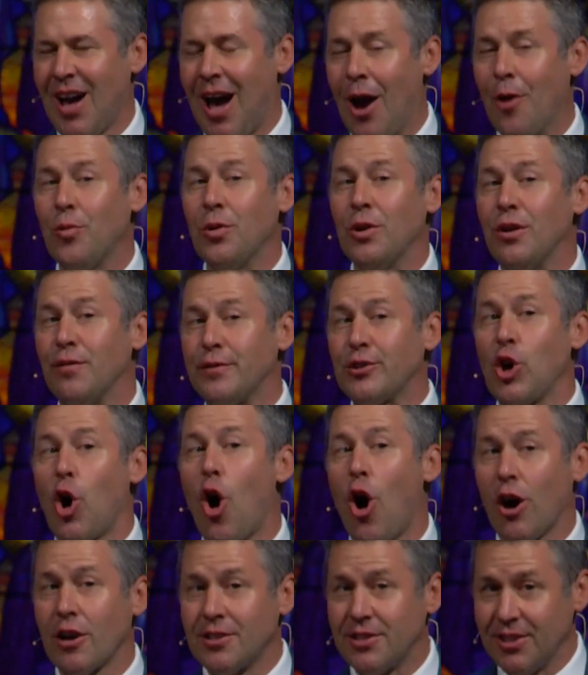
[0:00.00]
I would have
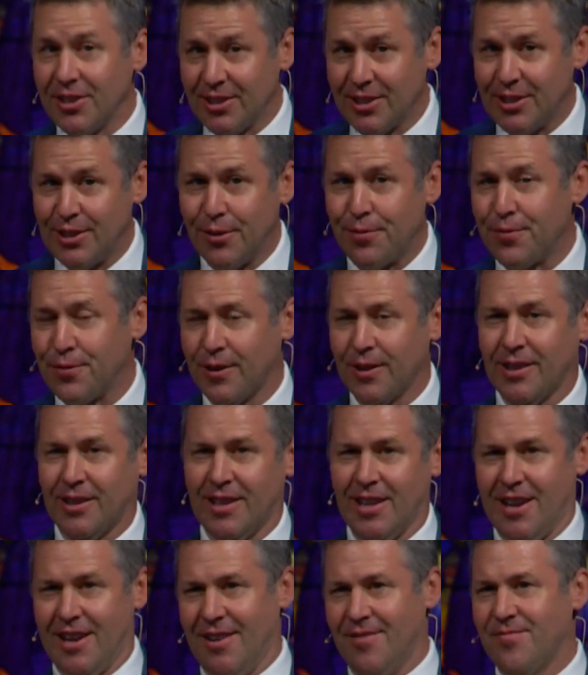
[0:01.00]
talked
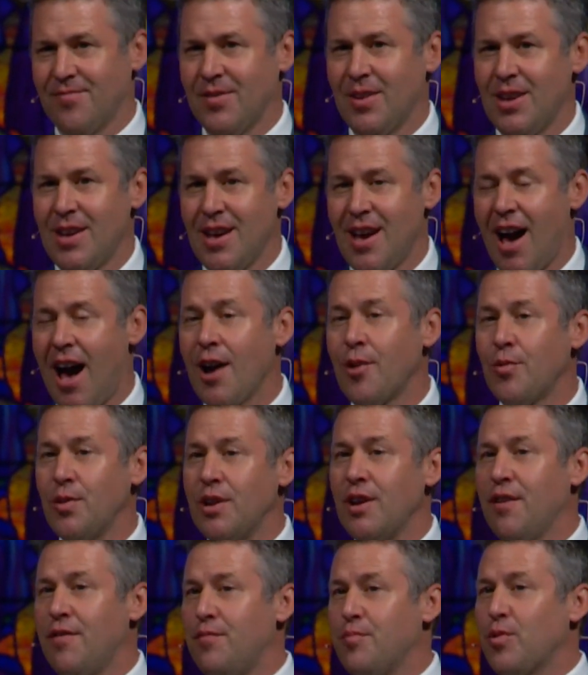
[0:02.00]
differently. I would
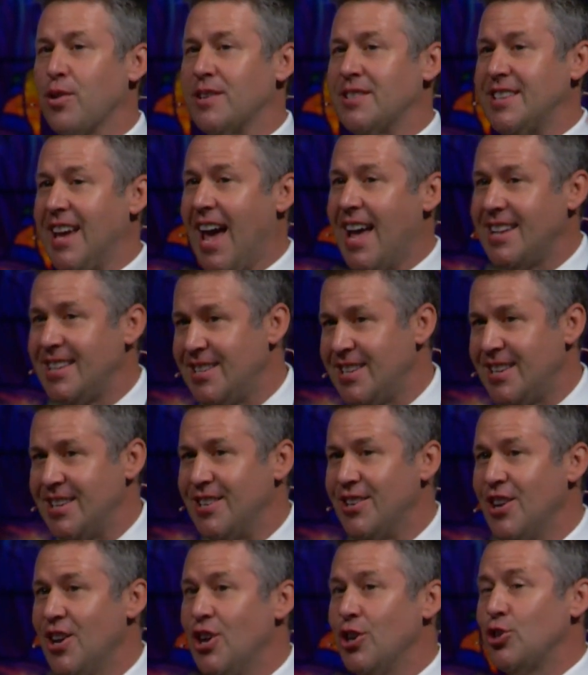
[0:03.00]
have
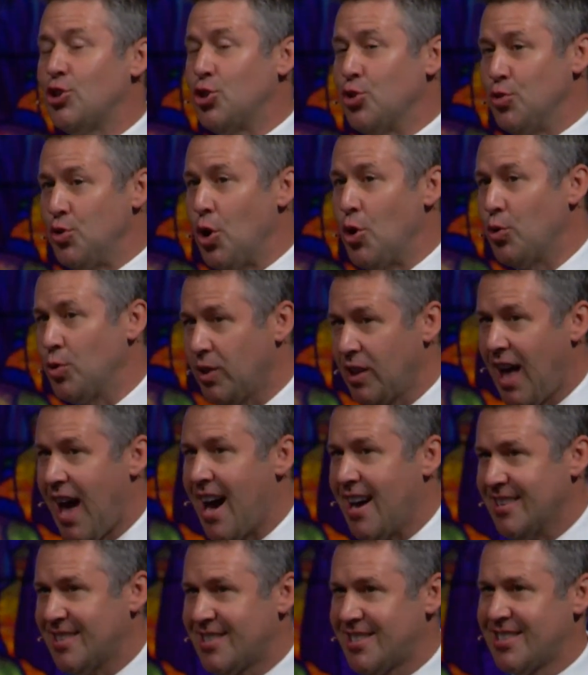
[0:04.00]
pretended to know
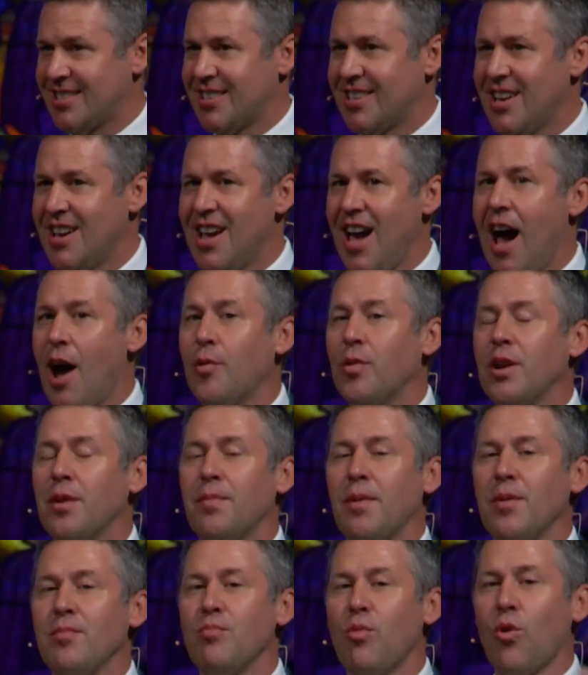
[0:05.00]
less. I would
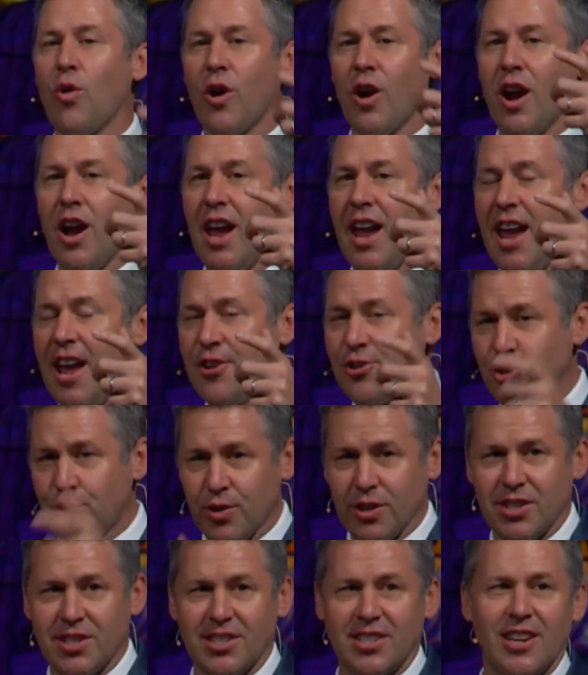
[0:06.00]
have been more
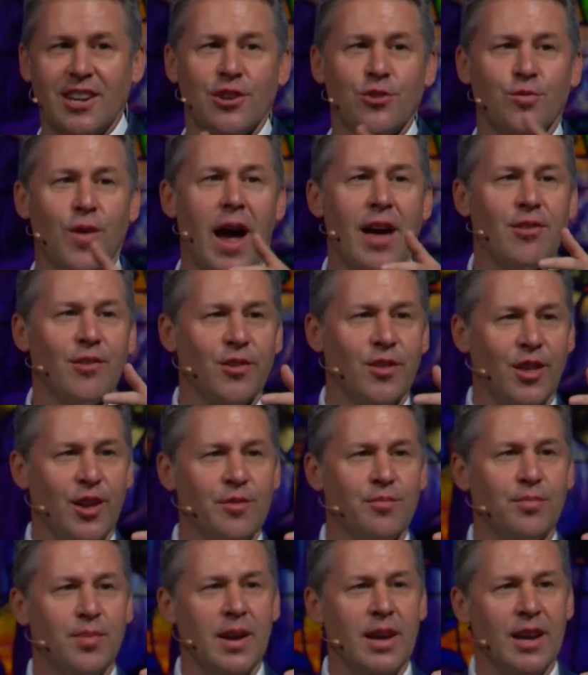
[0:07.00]
interested rather
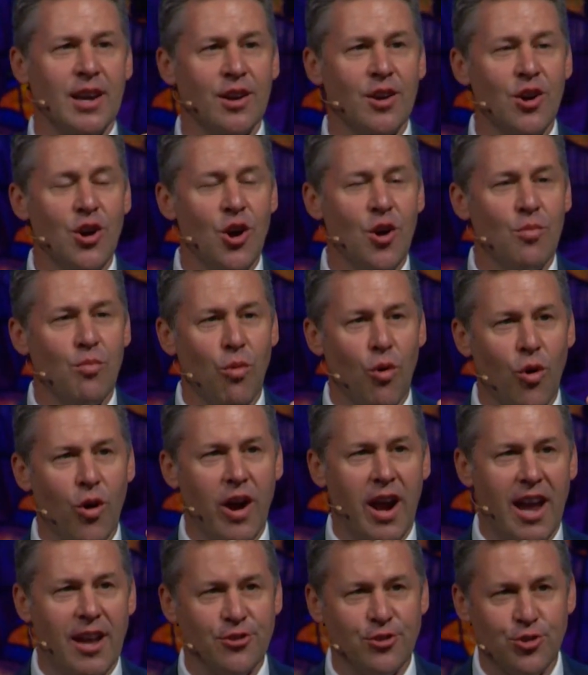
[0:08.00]
than being
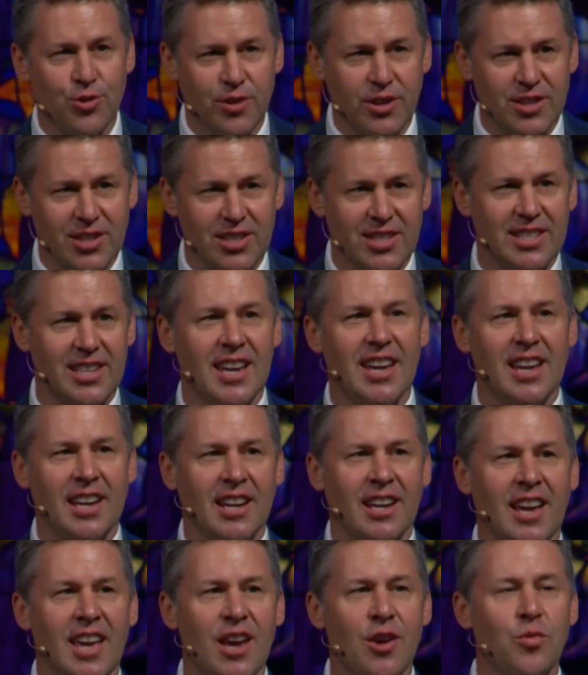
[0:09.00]
more
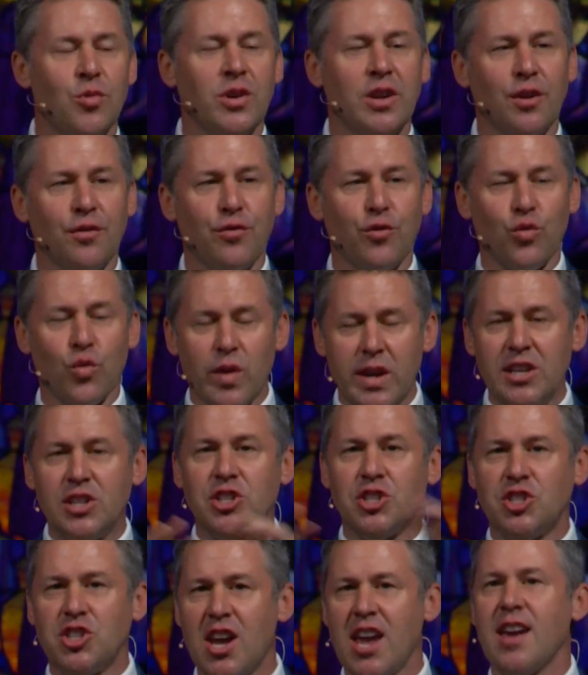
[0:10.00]
interesting. It would have
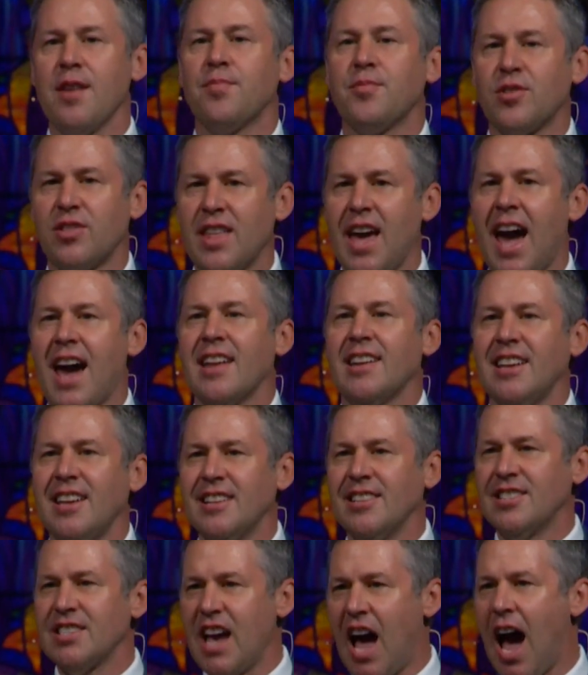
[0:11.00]
reshaped that
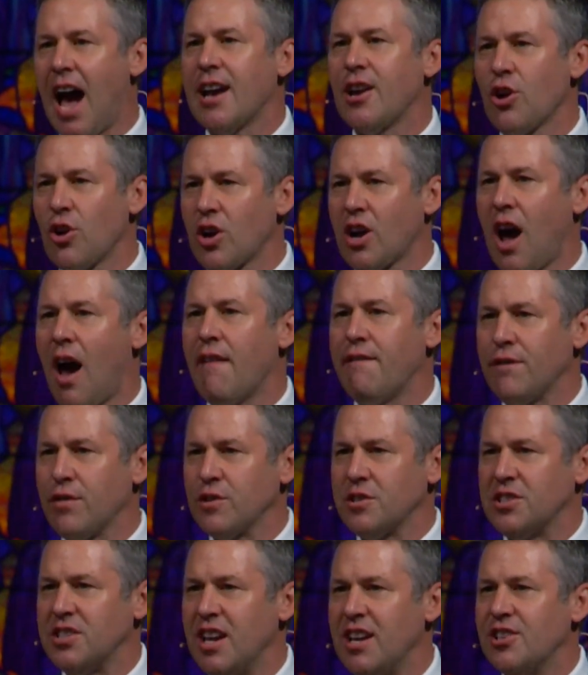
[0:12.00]
entire
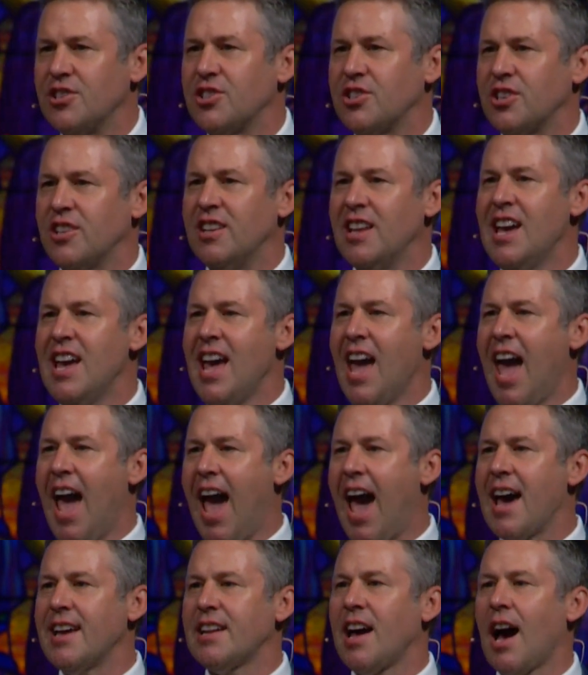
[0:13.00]
conversation
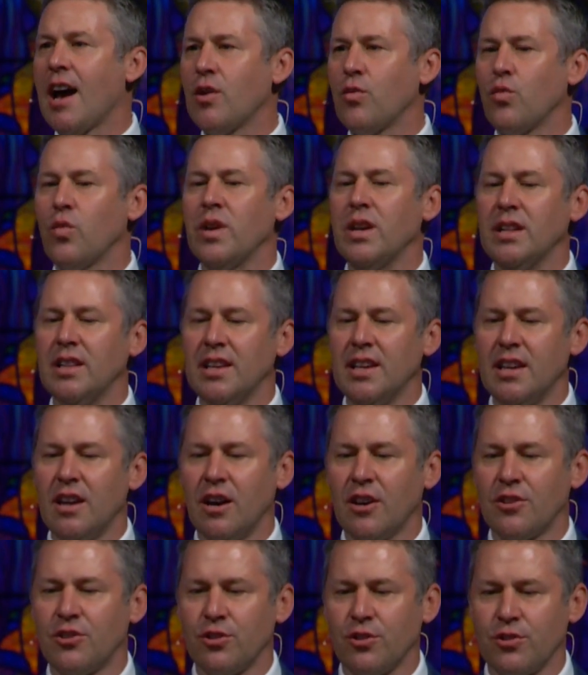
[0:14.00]
had I really
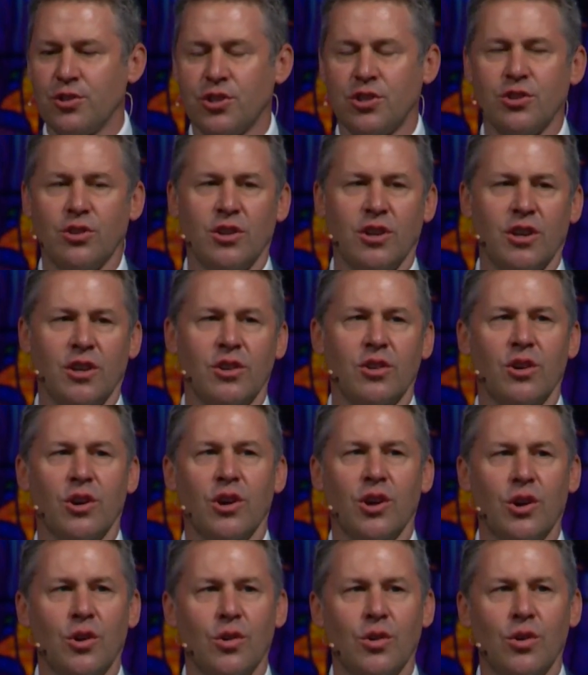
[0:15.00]
understood
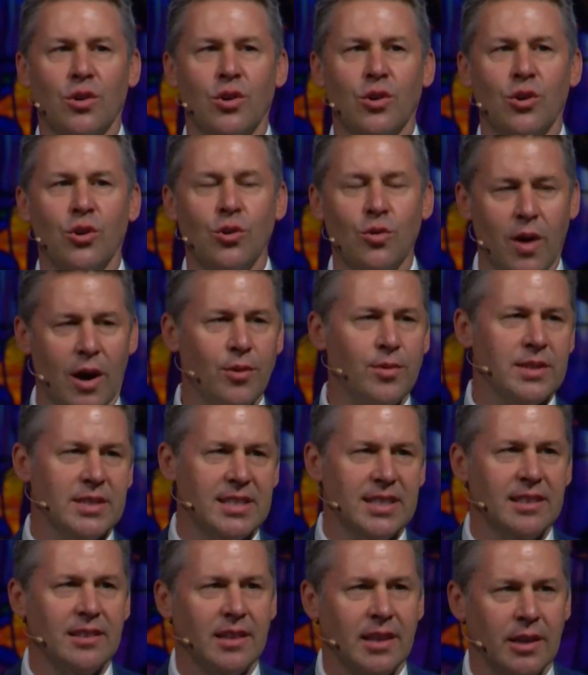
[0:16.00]
who I was
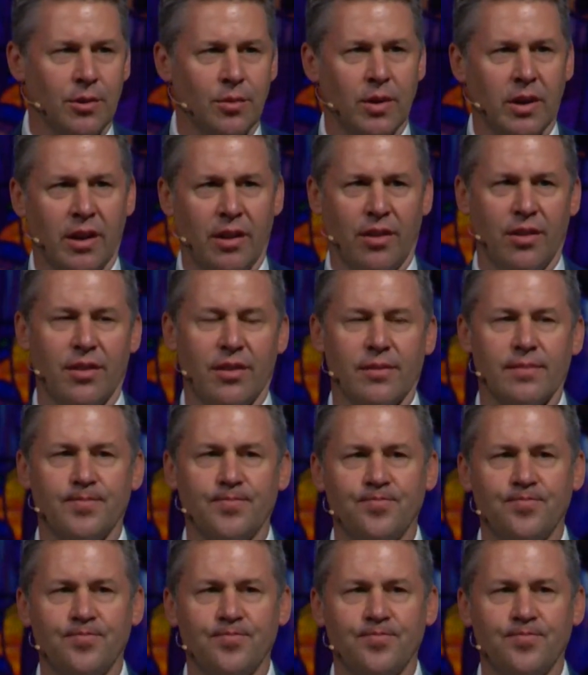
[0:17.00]
dealing with.